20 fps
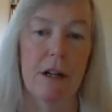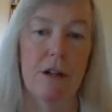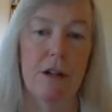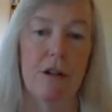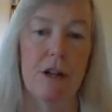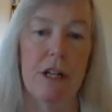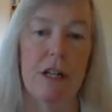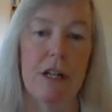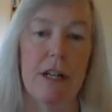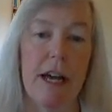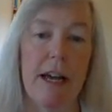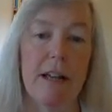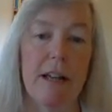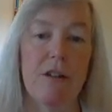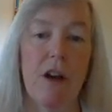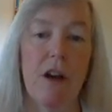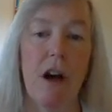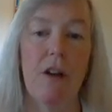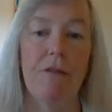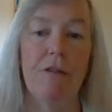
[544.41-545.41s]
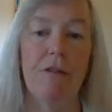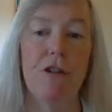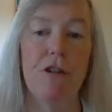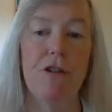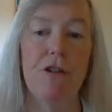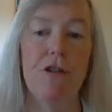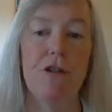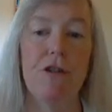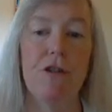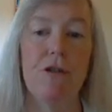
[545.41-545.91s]
She takes off her
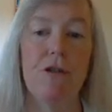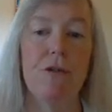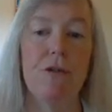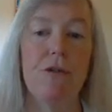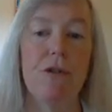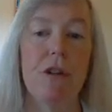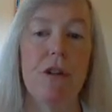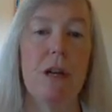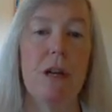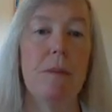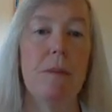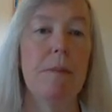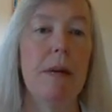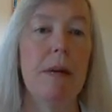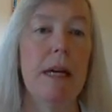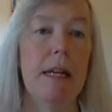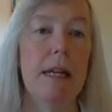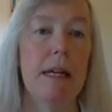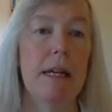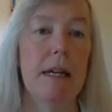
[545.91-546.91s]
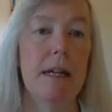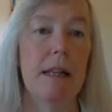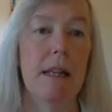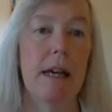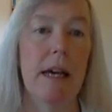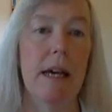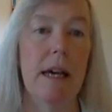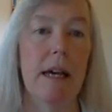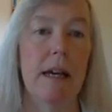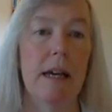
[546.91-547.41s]
shoes
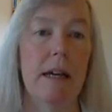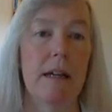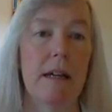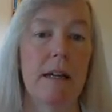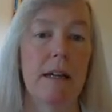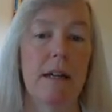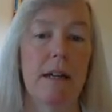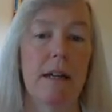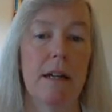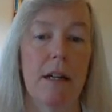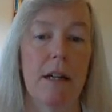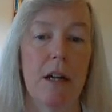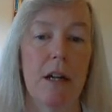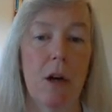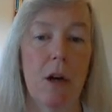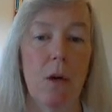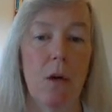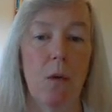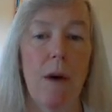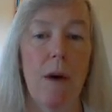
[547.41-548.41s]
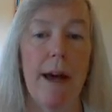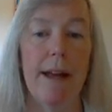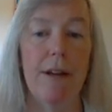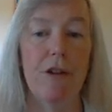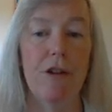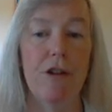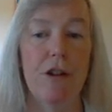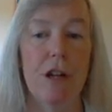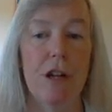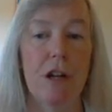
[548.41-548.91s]
immediately when
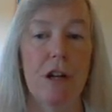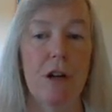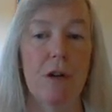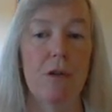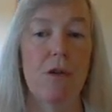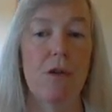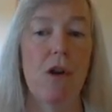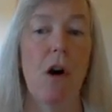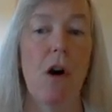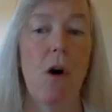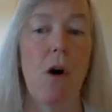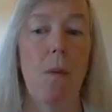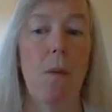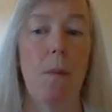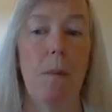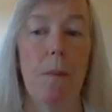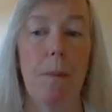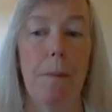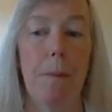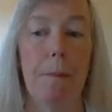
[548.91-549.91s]
she goes home.